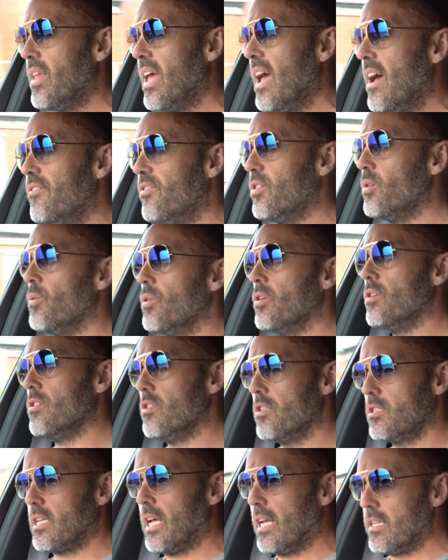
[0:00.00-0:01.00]
everyone
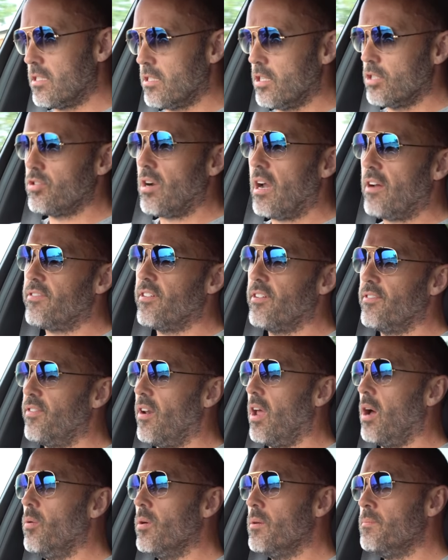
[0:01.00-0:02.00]
understands the traffic
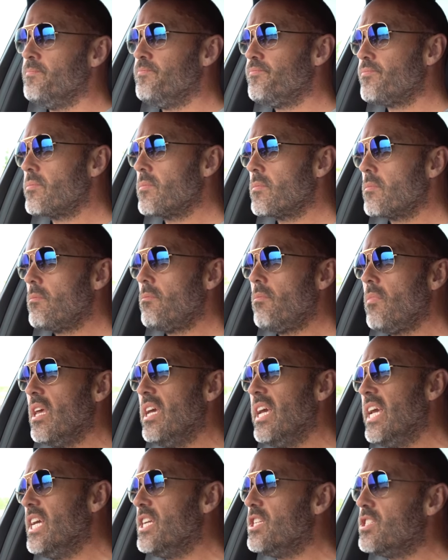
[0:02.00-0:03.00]
flow
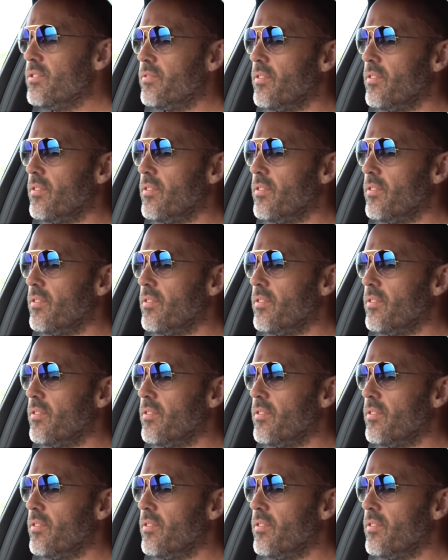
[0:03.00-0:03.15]
and each